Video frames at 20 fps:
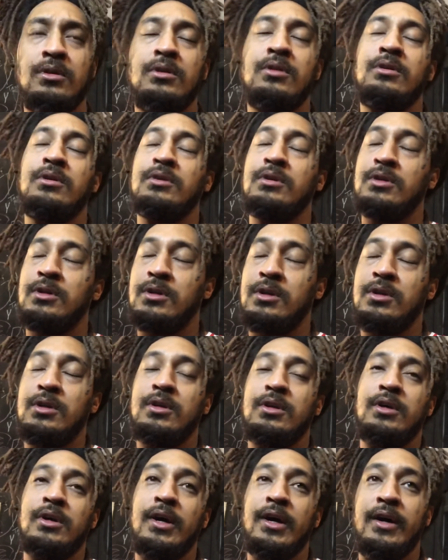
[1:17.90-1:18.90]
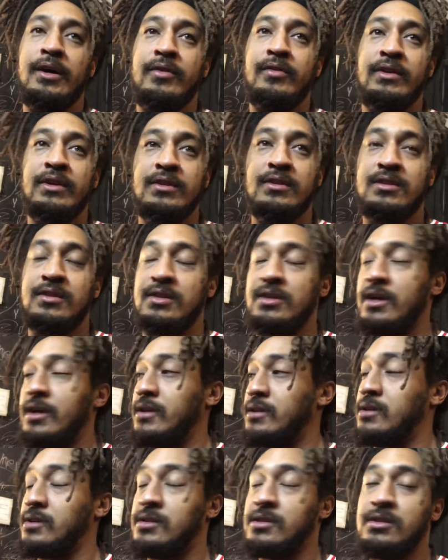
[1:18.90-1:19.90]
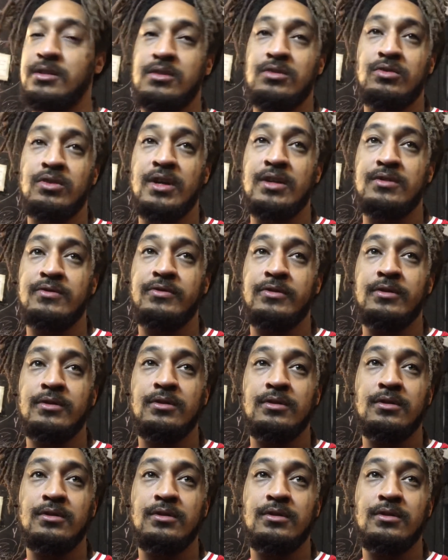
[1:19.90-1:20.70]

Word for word: up? Yeah, it's, uh, it's stressful.